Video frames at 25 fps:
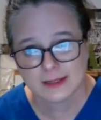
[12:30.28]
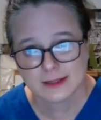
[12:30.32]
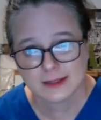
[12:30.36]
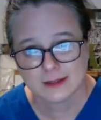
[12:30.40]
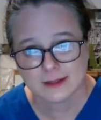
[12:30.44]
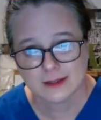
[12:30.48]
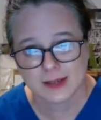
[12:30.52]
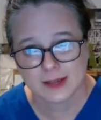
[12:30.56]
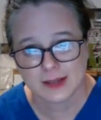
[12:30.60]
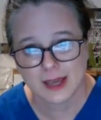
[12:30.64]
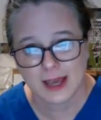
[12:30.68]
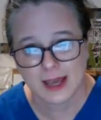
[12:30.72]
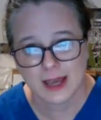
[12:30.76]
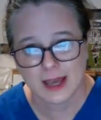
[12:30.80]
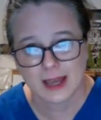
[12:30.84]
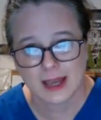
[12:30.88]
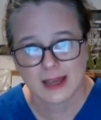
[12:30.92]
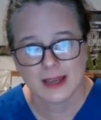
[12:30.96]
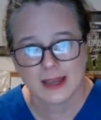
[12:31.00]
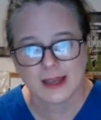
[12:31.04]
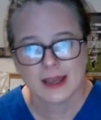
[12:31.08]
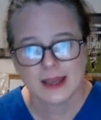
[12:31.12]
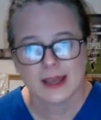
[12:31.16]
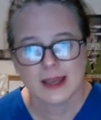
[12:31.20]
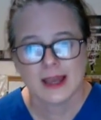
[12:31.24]
okay?
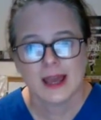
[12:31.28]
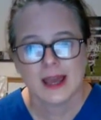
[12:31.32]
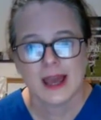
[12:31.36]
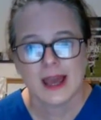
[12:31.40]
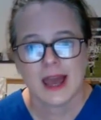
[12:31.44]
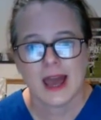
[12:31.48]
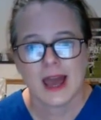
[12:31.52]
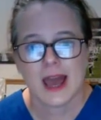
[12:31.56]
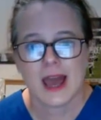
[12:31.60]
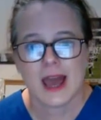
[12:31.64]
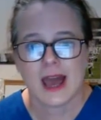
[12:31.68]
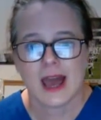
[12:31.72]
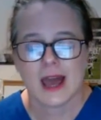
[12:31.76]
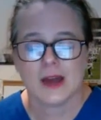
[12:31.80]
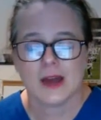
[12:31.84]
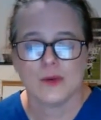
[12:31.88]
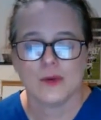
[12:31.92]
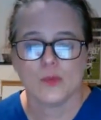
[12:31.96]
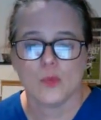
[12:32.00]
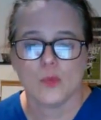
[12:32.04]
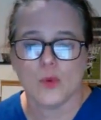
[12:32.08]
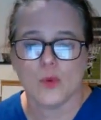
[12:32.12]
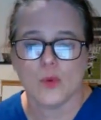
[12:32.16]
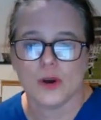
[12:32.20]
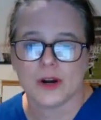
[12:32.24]
And
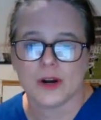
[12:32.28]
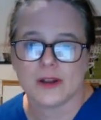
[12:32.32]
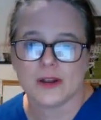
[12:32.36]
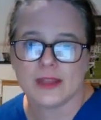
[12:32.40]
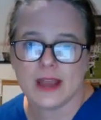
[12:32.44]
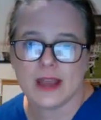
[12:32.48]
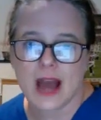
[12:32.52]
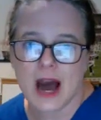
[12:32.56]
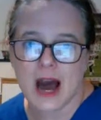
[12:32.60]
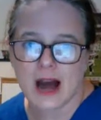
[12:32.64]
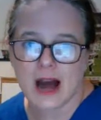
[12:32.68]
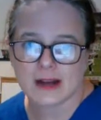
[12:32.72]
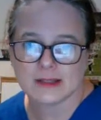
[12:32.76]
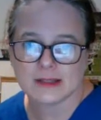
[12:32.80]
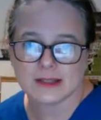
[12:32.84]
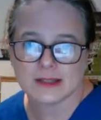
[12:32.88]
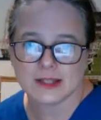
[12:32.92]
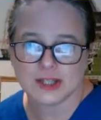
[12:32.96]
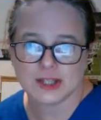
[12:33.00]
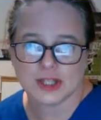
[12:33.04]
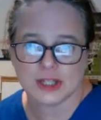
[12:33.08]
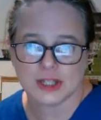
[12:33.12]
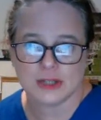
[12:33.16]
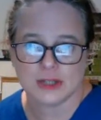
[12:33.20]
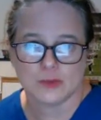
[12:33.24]
what are the
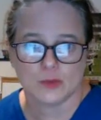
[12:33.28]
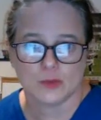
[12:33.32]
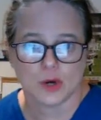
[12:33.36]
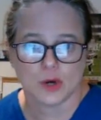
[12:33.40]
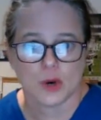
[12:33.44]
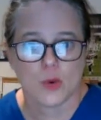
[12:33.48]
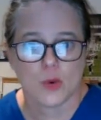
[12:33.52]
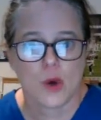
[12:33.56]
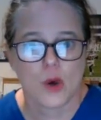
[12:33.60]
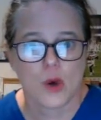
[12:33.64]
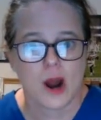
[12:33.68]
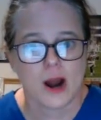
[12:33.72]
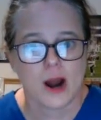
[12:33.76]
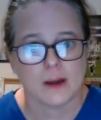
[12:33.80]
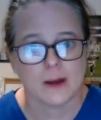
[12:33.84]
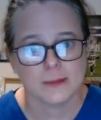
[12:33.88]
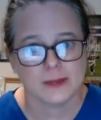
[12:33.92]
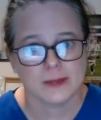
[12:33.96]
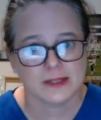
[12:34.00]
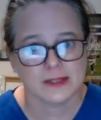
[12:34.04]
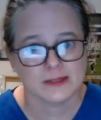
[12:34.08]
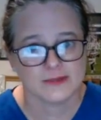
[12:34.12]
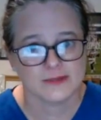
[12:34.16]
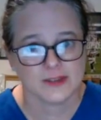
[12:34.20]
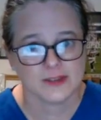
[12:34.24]
oxygen
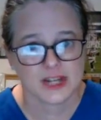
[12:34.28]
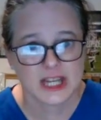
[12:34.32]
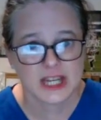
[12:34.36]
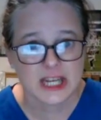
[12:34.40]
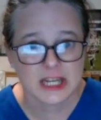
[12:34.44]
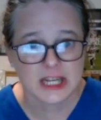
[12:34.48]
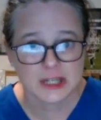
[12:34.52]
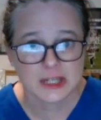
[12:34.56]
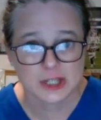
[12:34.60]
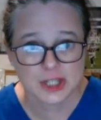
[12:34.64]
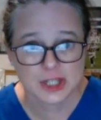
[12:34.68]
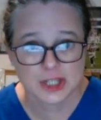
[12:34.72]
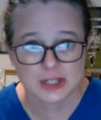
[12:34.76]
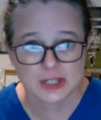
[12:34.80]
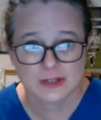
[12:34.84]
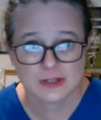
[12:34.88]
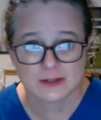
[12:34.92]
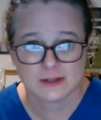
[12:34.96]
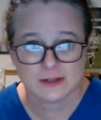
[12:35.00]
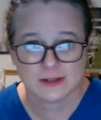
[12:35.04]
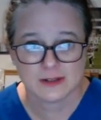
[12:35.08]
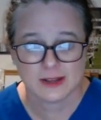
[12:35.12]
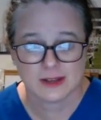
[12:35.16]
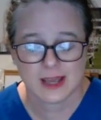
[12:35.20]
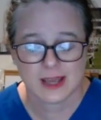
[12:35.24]
requirements for each,
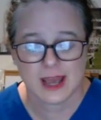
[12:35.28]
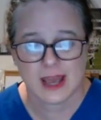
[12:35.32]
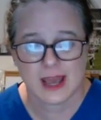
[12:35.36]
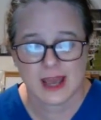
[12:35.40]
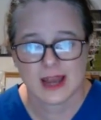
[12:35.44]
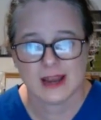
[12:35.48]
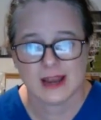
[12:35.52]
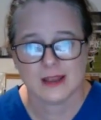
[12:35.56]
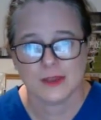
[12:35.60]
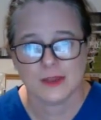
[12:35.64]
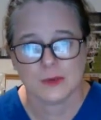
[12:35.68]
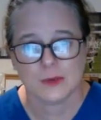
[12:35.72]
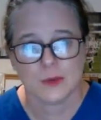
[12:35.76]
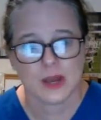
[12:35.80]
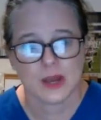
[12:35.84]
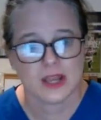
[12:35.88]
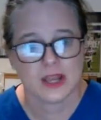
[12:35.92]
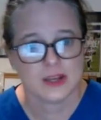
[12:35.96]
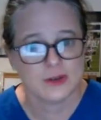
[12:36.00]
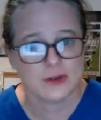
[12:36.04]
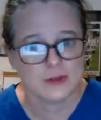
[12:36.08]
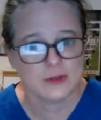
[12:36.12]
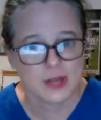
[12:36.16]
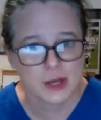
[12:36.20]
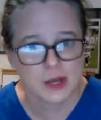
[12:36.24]
okay? And the way
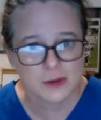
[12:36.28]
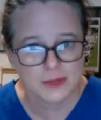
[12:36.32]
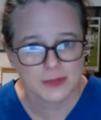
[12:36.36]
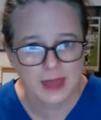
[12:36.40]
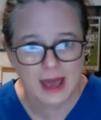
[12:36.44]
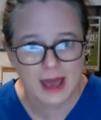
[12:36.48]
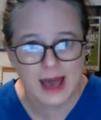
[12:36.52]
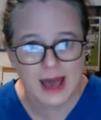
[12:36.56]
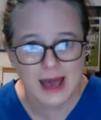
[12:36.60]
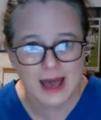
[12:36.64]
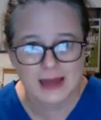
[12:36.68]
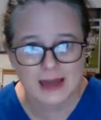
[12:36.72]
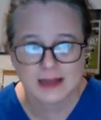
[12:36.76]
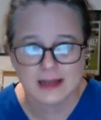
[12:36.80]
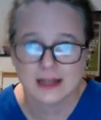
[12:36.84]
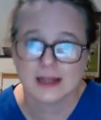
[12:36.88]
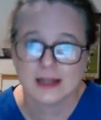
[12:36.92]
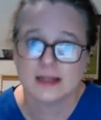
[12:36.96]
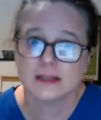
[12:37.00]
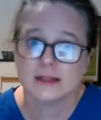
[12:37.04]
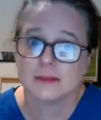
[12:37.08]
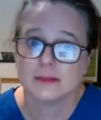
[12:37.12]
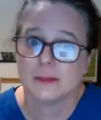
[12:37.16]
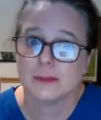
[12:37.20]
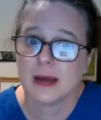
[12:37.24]
you know that
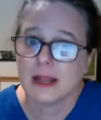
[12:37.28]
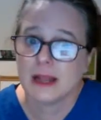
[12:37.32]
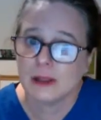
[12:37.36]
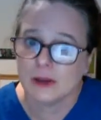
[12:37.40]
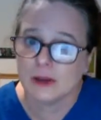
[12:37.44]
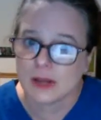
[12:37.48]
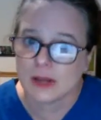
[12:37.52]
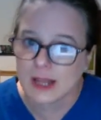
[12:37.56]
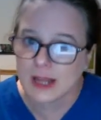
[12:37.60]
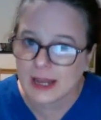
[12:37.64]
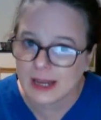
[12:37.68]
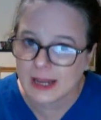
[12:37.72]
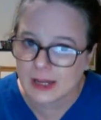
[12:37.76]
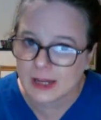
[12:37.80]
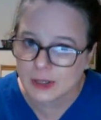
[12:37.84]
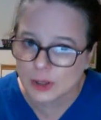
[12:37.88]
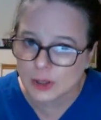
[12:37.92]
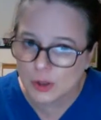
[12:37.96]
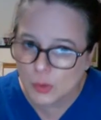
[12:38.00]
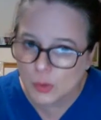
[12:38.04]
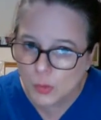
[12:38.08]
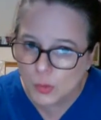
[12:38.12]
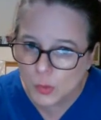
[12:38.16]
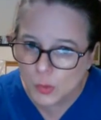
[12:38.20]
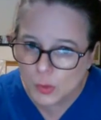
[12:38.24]
is by looking in
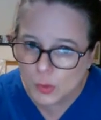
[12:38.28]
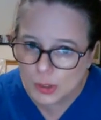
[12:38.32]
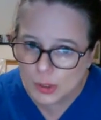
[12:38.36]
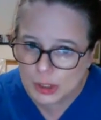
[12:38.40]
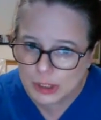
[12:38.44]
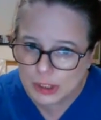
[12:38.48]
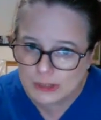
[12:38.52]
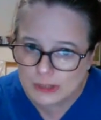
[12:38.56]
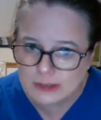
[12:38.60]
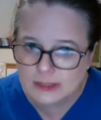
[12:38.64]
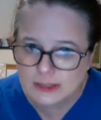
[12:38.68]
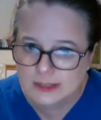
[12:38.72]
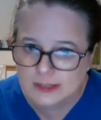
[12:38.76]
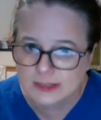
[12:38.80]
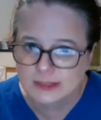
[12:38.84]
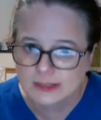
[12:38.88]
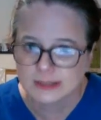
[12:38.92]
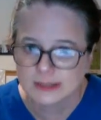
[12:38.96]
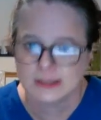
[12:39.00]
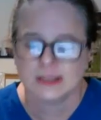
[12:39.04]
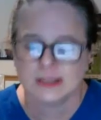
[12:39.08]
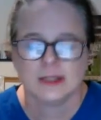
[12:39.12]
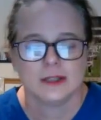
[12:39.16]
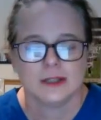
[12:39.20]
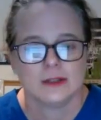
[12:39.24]
your orders.
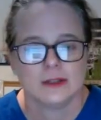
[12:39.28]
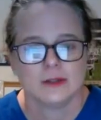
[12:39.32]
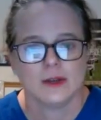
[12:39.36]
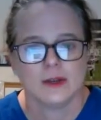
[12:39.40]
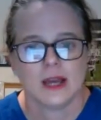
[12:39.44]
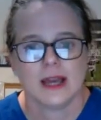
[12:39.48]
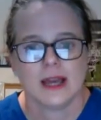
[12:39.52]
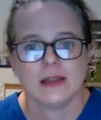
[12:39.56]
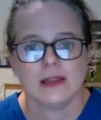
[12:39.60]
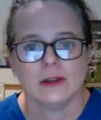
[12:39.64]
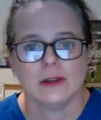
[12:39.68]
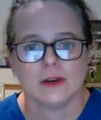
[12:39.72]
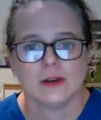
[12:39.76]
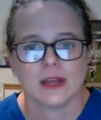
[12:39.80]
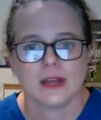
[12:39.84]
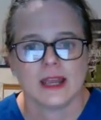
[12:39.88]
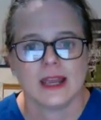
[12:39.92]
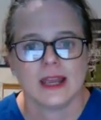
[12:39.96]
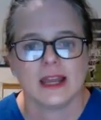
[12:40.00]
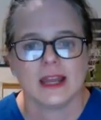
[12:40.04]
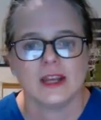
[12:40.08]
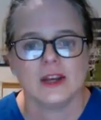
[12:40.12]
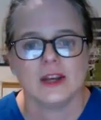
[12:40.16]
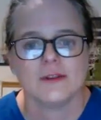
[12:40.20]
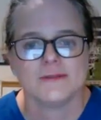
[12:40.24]
Okay, looking
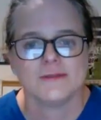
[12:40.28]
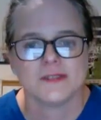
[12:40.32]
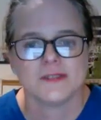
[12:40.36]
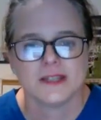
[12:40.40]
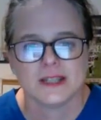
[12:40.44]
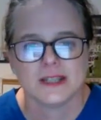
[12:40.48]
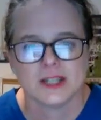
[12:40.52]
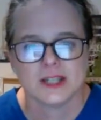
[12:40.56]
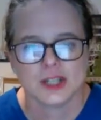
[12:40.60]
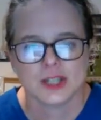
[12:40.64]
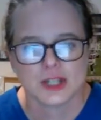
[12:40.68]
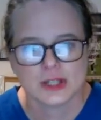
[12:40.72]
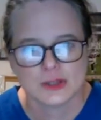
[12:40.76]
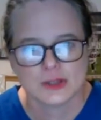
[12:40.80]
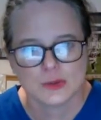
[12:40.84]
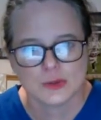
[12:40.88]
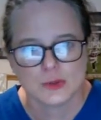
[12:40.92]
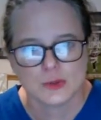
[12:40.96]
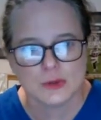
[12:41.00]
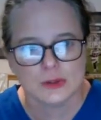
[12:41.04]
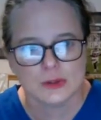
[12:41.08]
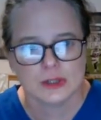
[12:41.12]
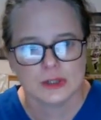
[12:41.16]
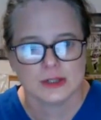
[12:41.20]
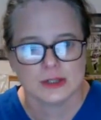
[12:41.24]
in your physician's
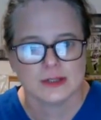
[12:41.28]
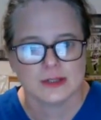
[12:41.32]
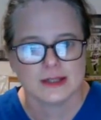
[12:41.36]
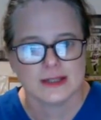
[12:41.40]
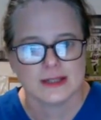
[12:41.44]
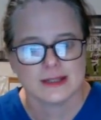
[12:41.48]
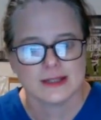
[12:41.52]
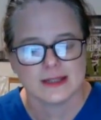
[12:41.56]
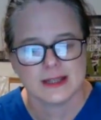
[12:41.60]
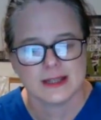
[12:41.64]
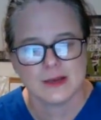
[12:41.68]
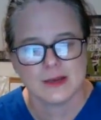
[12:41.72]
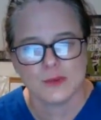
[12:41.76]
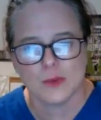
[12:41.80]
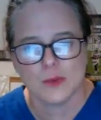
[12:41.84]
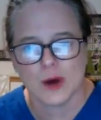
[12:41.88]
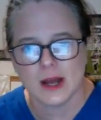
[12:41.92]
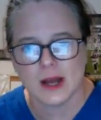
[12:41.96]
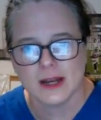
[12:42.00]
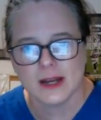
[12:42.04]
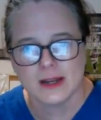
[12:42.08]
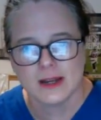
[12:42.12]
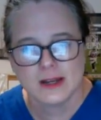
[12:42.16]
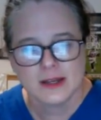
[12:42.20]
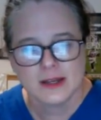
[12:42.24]
orders to see what